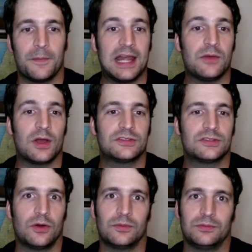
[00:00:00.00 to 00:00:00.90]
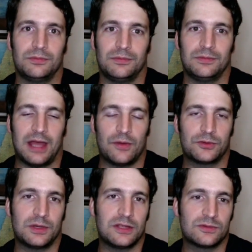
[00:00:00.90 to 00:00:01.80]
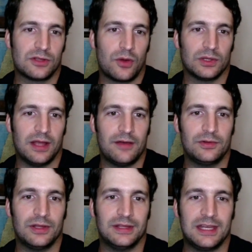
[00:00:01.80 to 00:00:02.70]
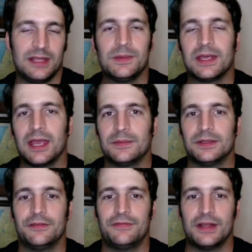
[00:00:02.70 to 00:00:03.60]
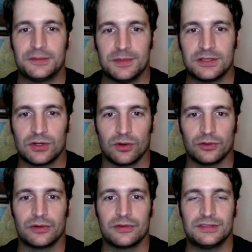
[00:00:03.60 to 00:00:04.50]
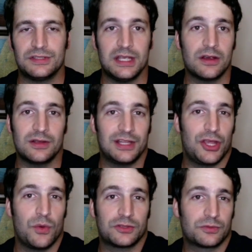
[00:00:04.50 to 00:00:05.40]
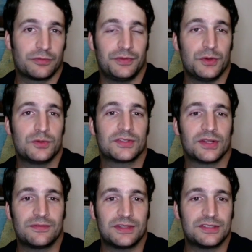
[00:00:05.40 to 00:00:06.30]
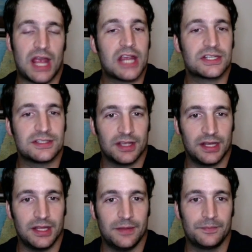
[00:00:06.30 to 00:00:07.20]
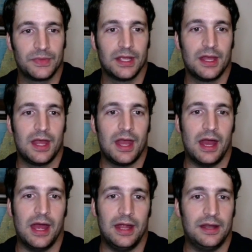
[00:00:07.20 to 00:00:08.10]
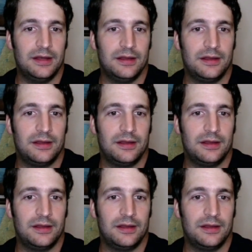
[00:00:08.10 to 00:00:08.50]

anyway, so that was when he was lower level, and then he became the defense minister earlier this year, and the U.S. refused to lift the sanctions on him. And,